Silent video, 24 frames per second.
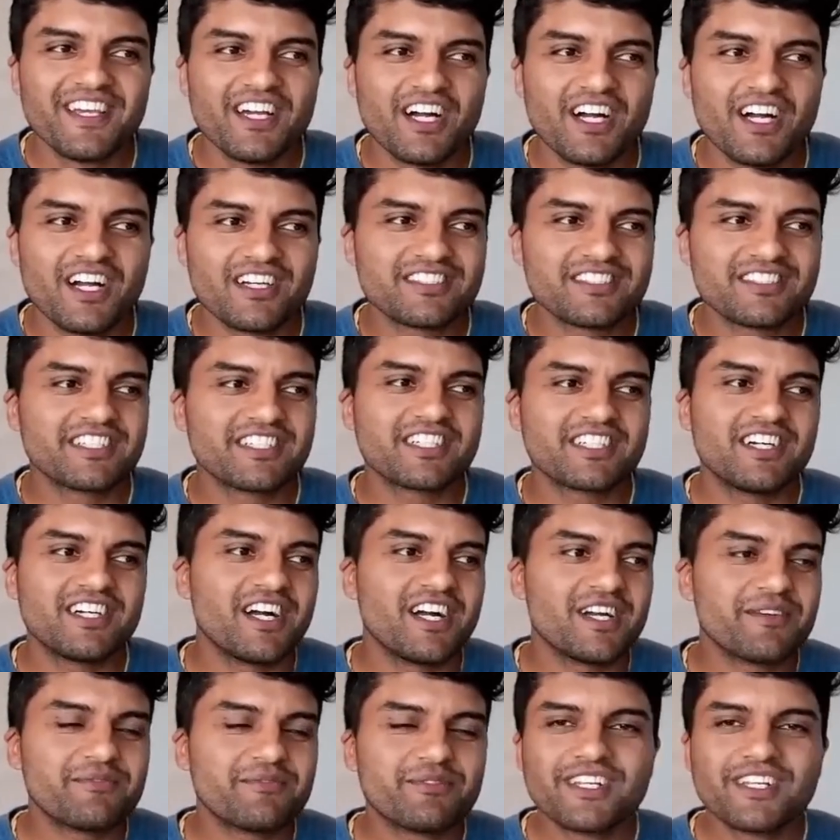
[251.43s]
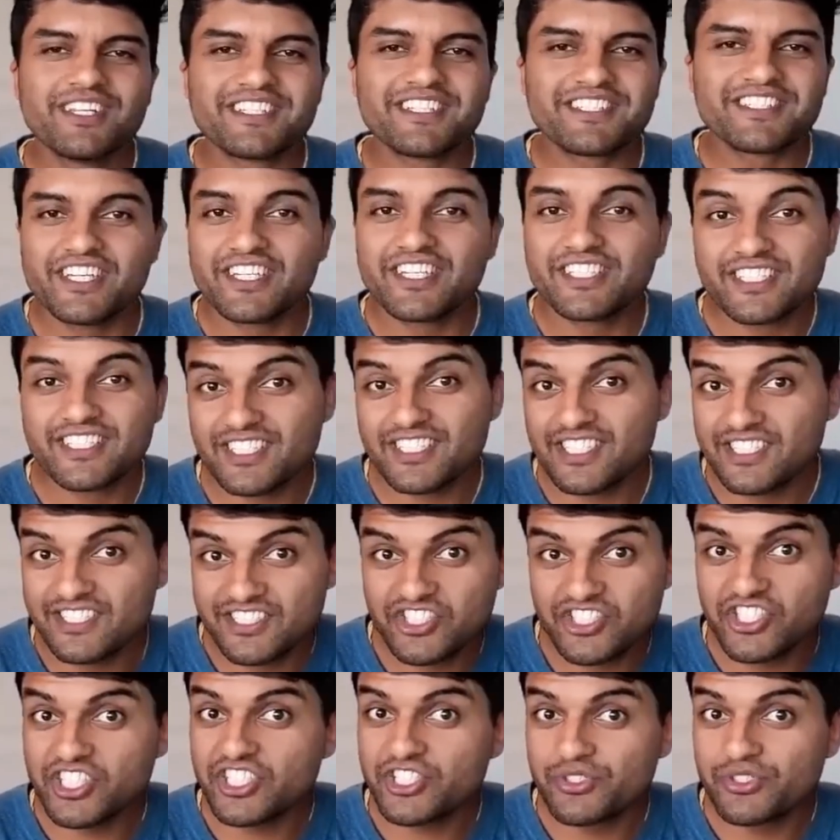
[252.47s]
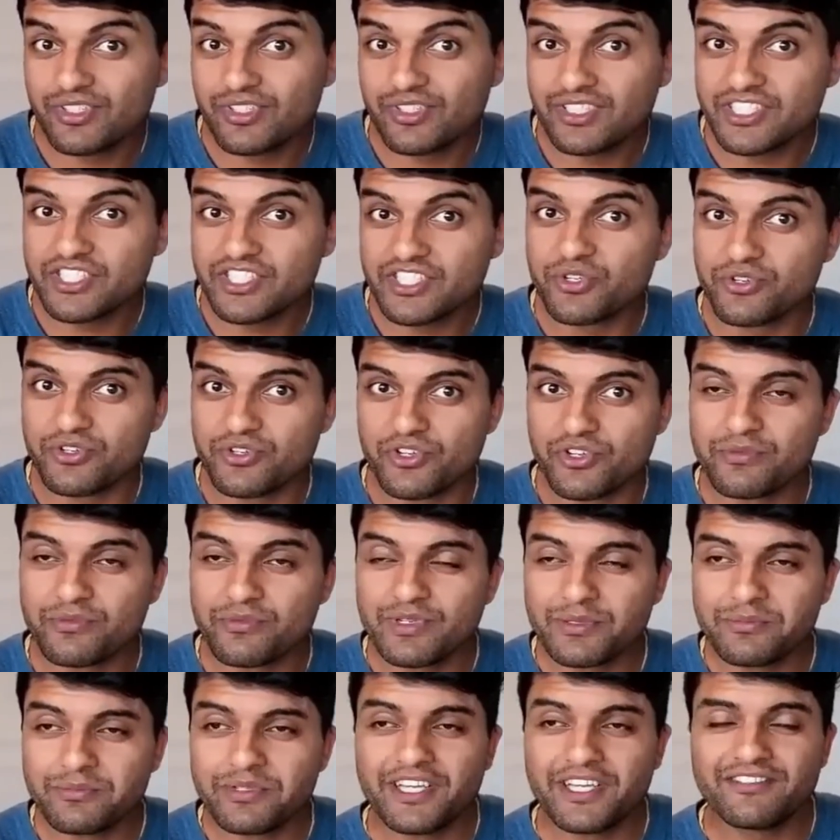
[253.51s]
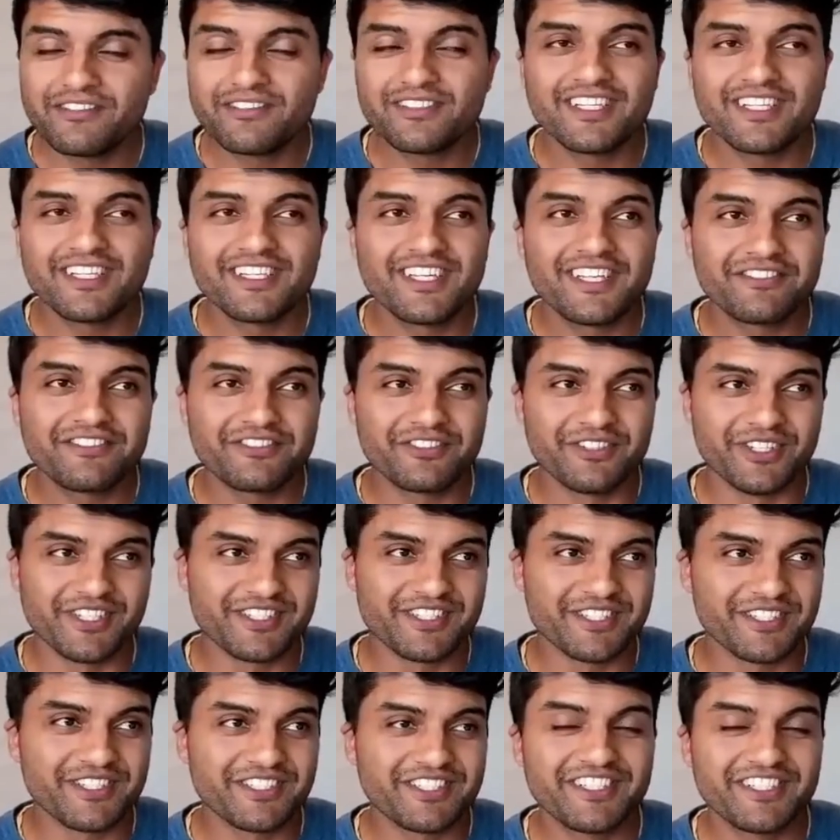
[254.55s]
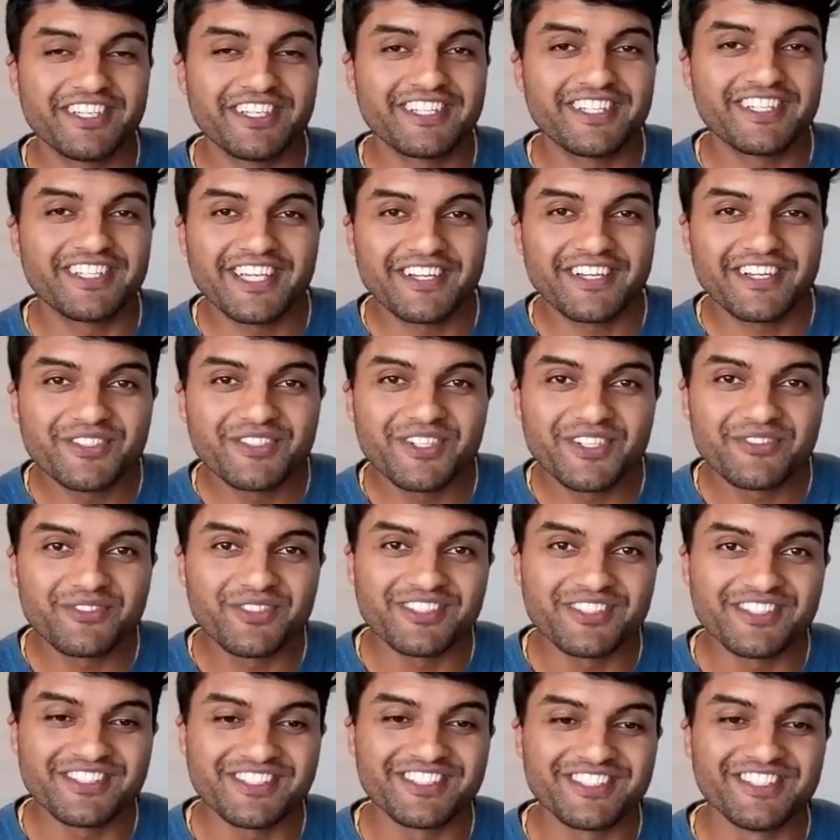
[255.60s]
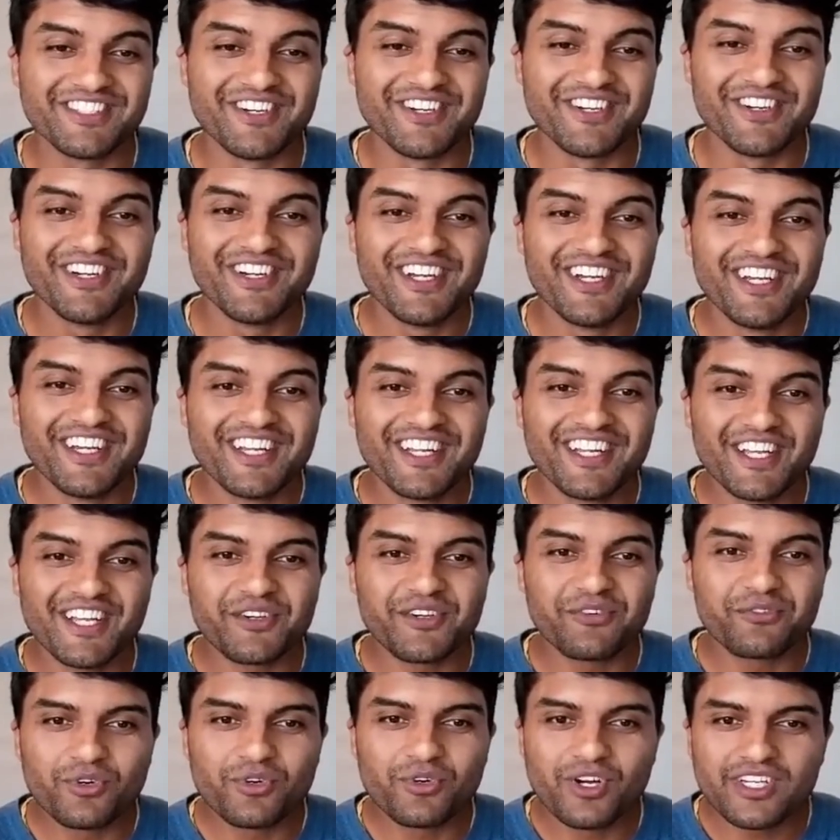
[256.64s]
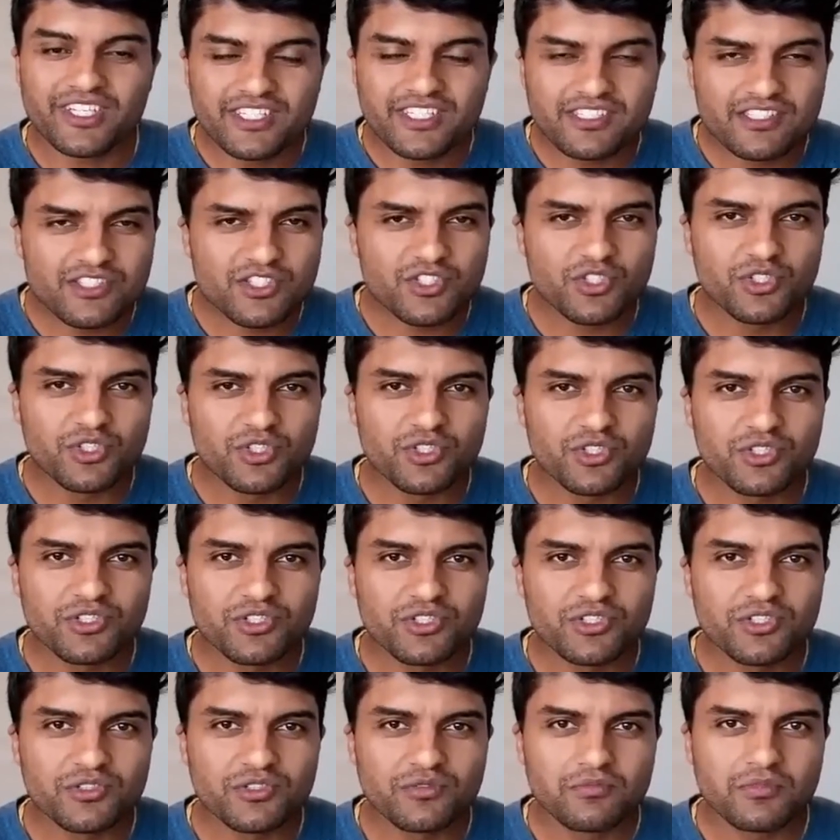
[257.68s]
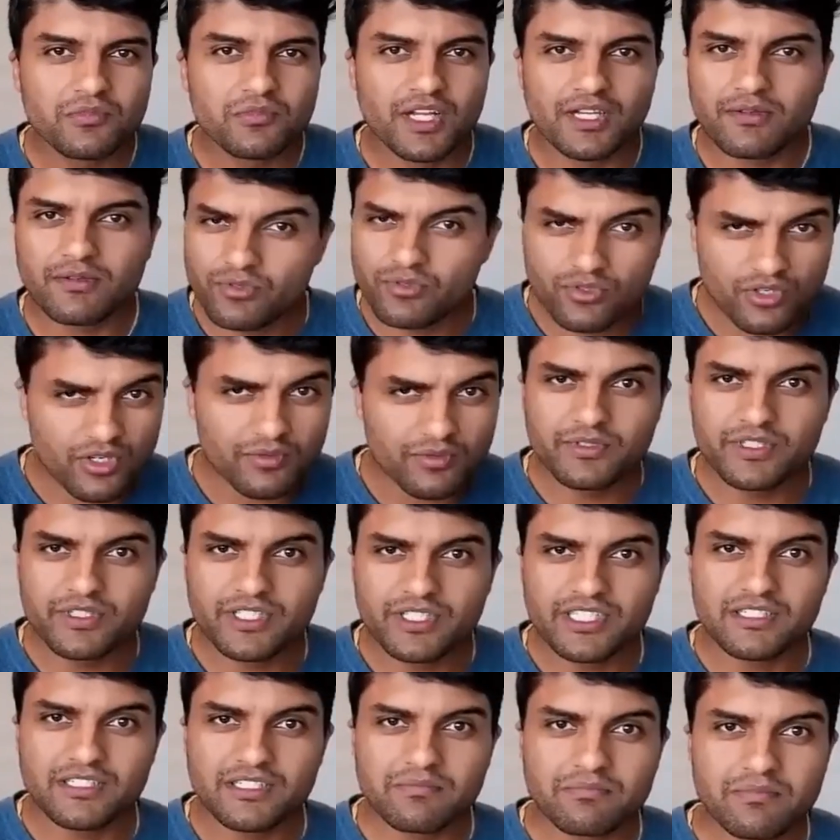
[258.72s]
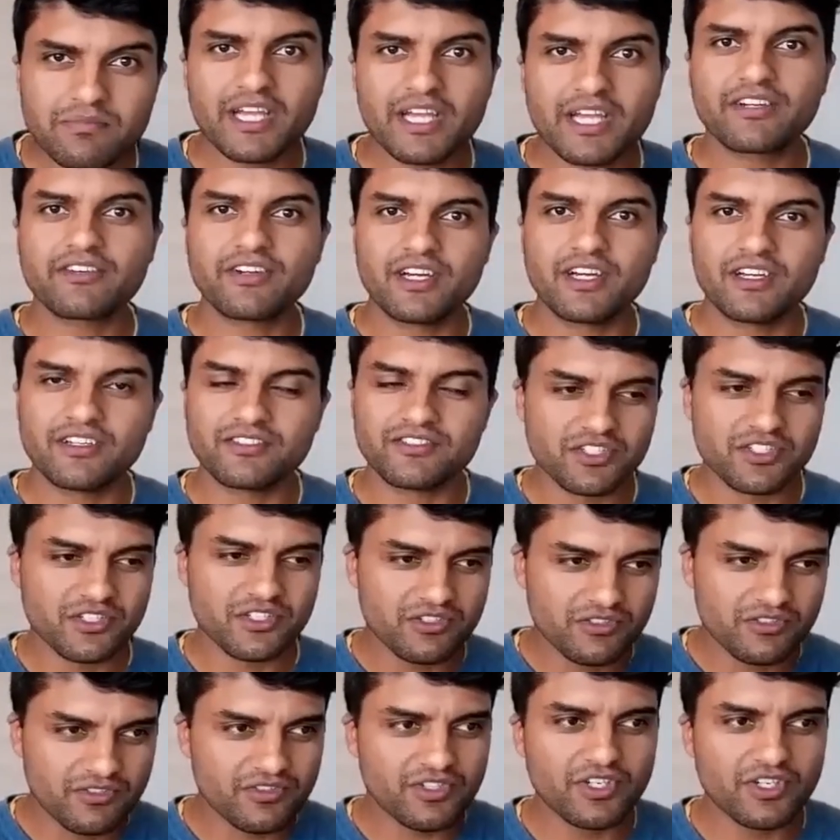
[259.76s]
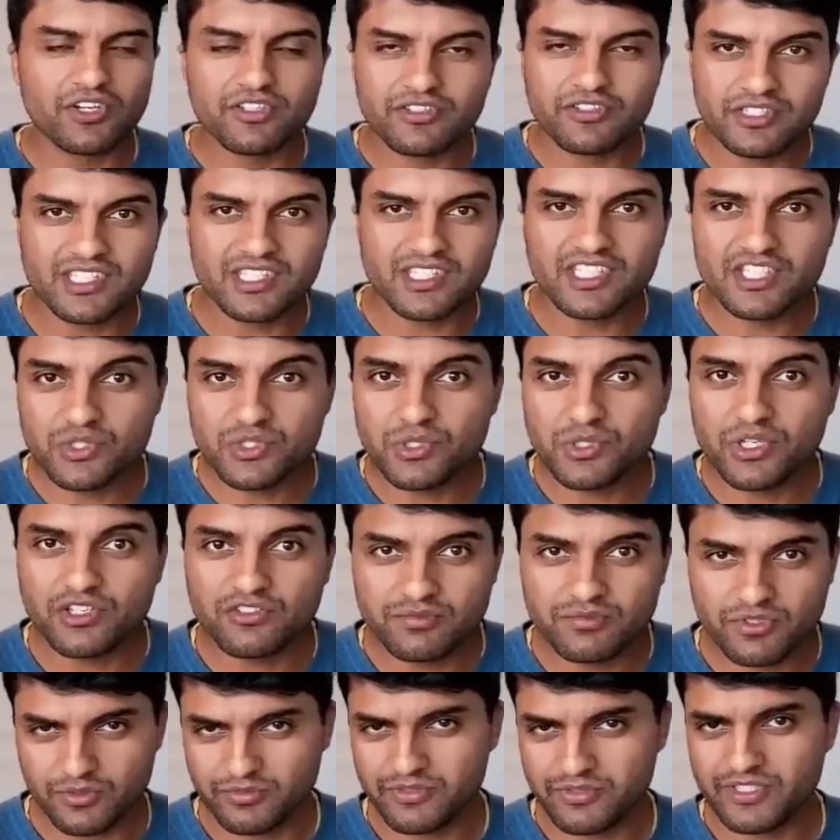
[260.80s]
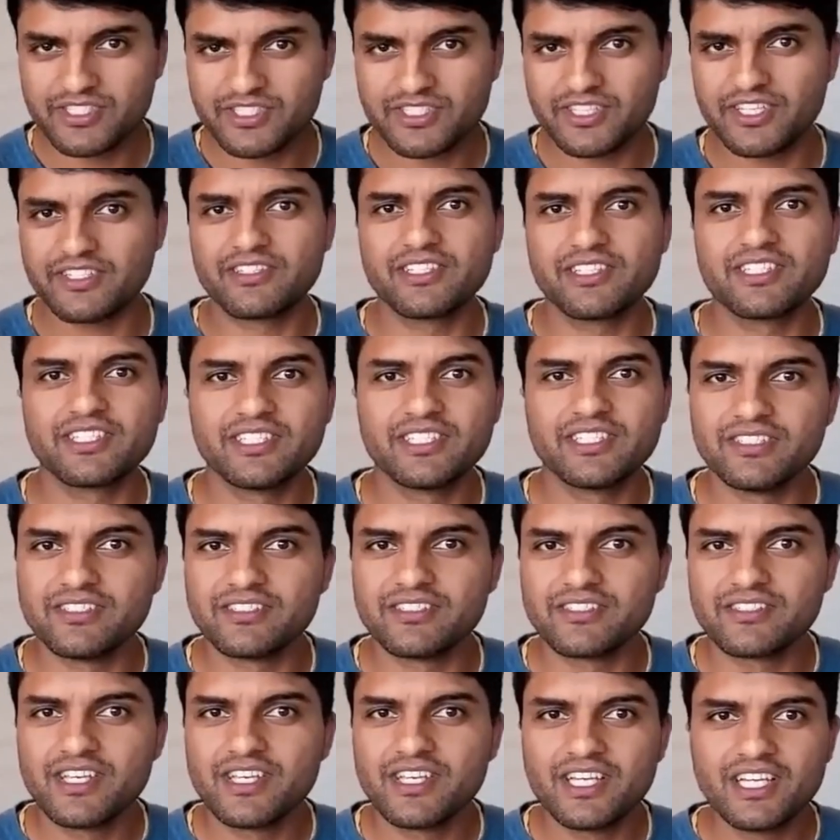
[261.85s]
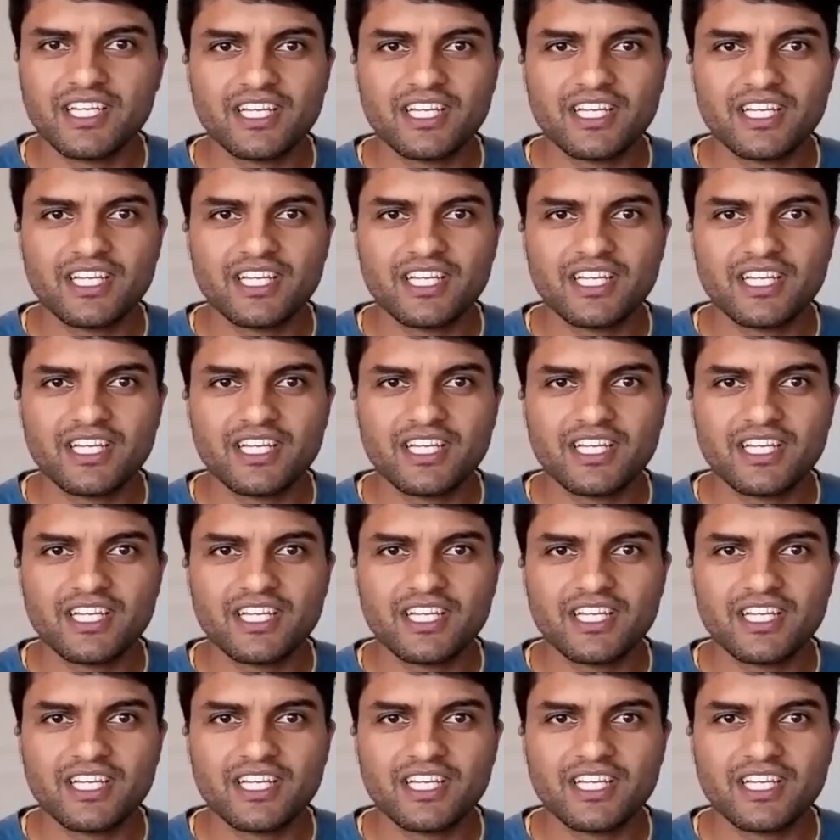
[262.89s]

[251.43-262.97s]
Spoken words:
I think I'm really excited because I genuinely don't know, maybe haven't done enough research. And I think everyone wants to know, like, what is your like property background? So you've got these 12 properties, I think it is.